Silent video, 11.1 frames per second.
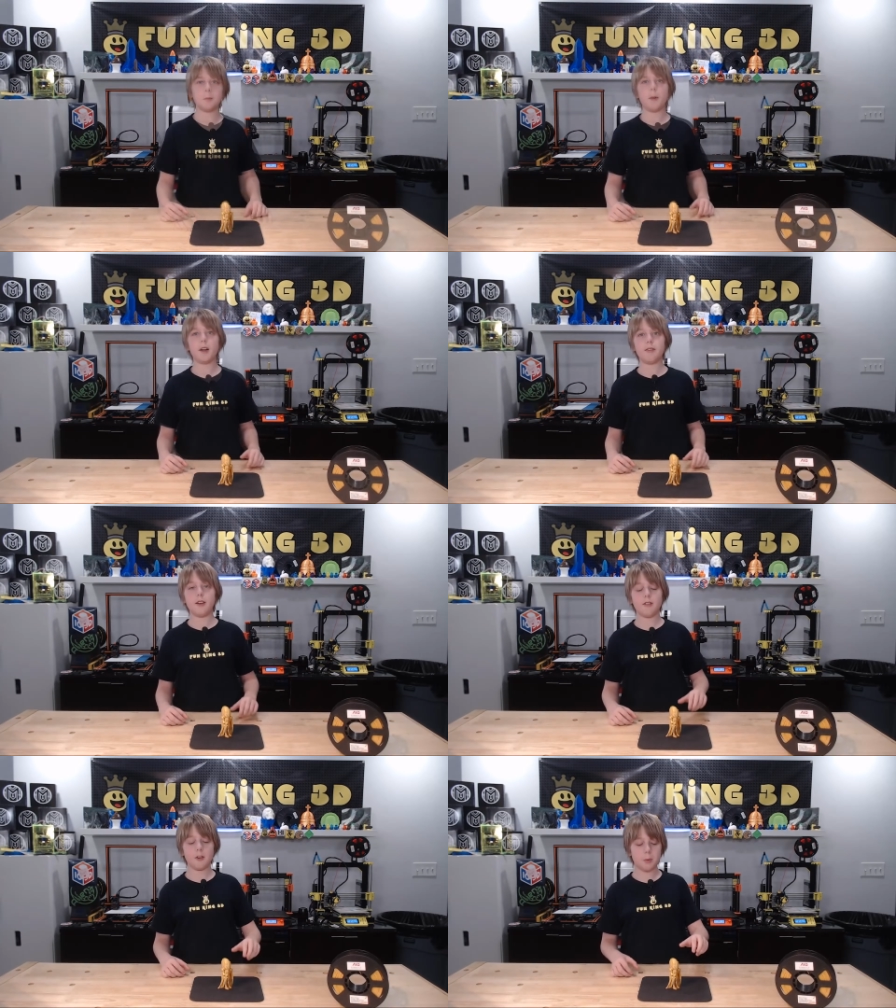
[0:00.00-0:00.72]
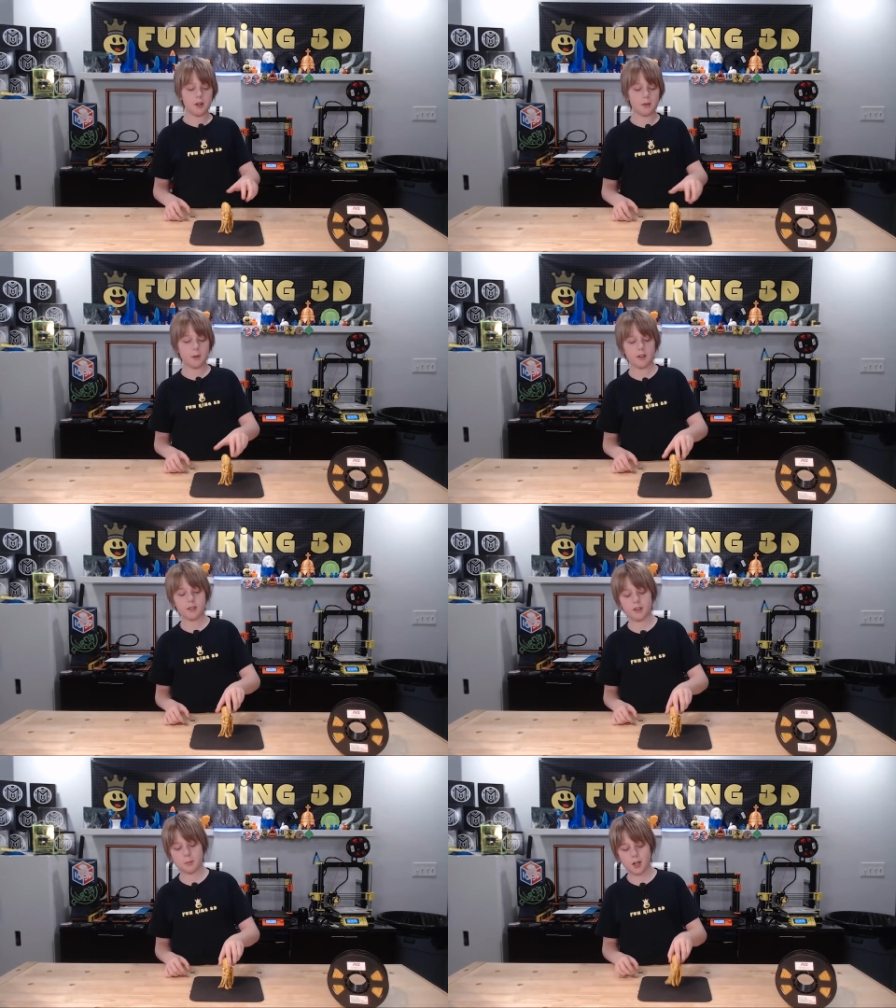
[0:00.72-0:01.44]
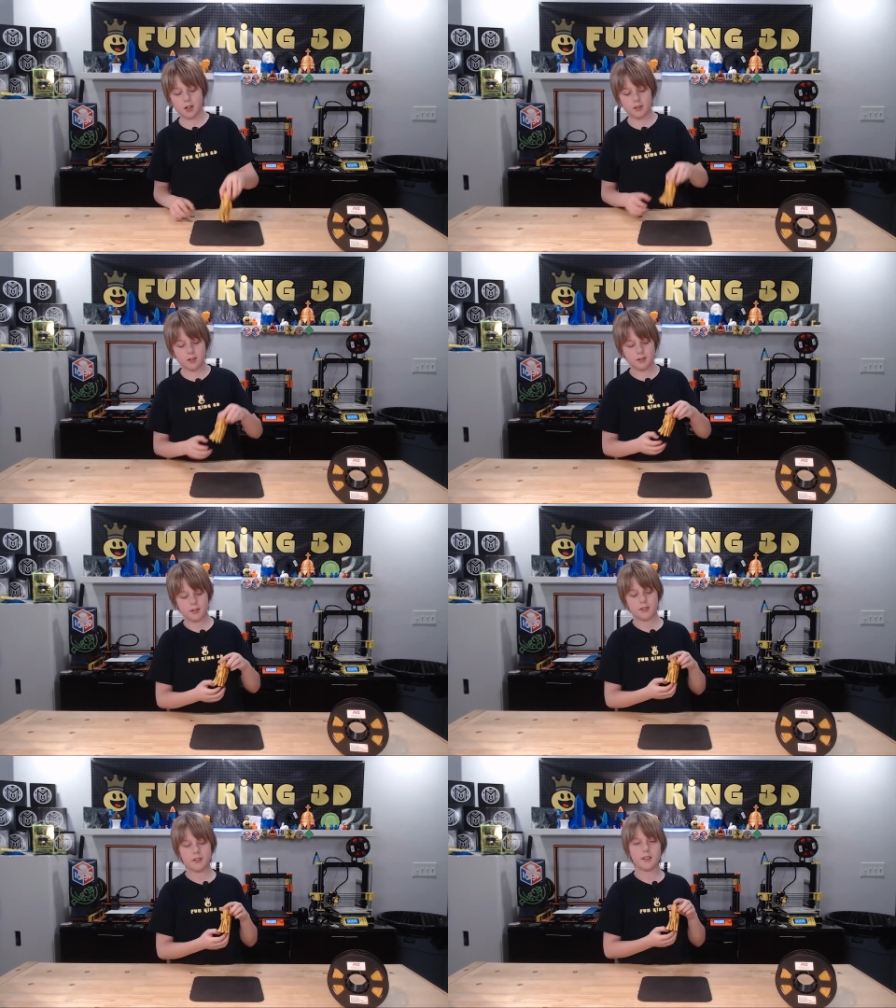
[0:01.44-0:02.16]
My favorite part about this model
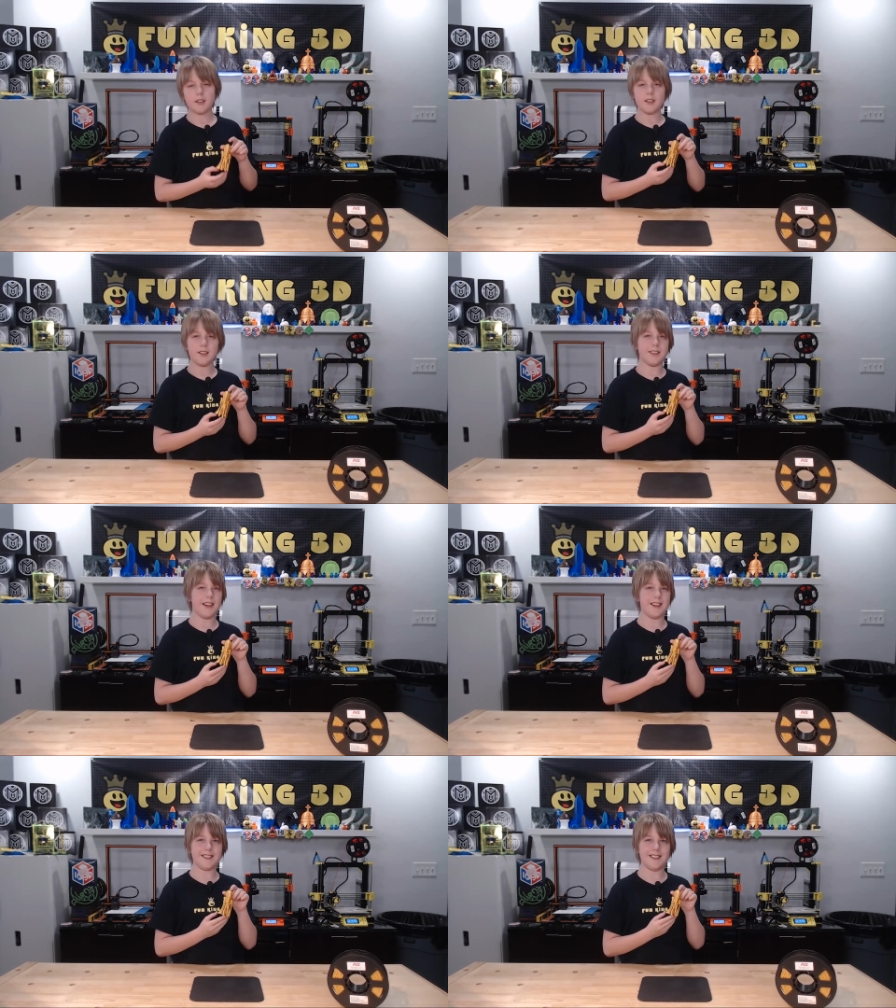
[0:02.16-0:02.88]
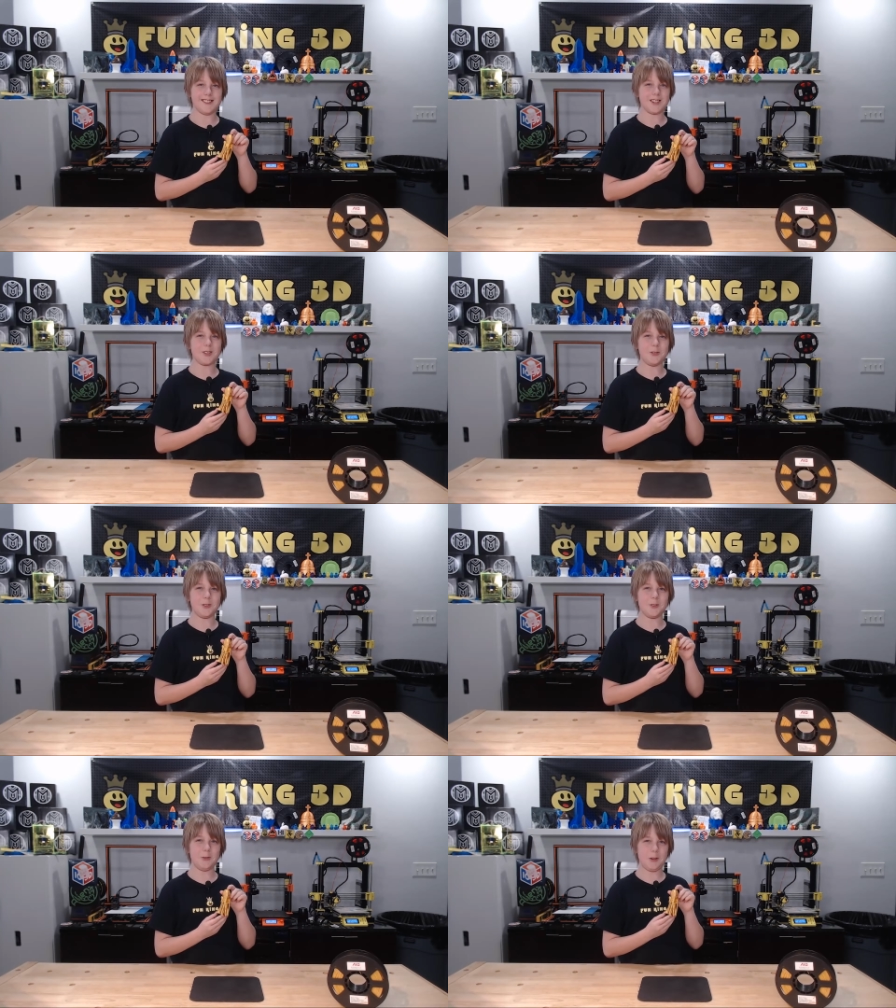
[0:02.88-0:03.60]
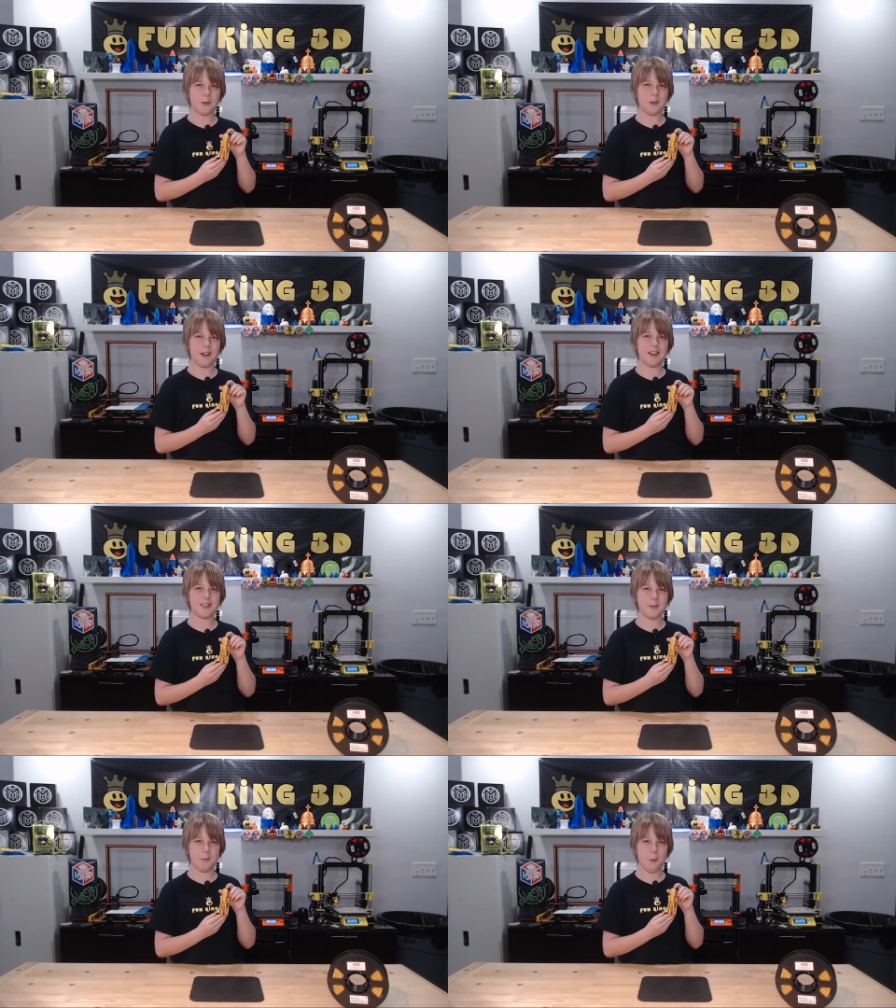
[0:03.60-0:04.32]
is that it doesn't require
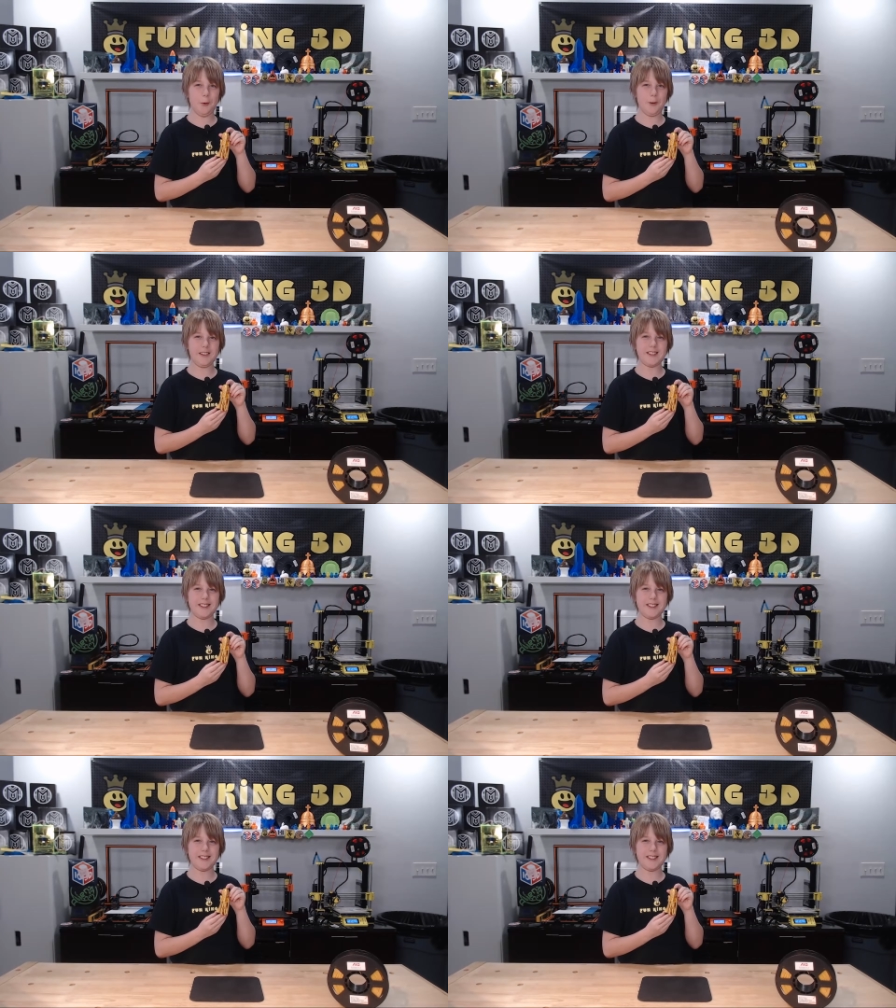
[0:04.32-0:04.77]
supports.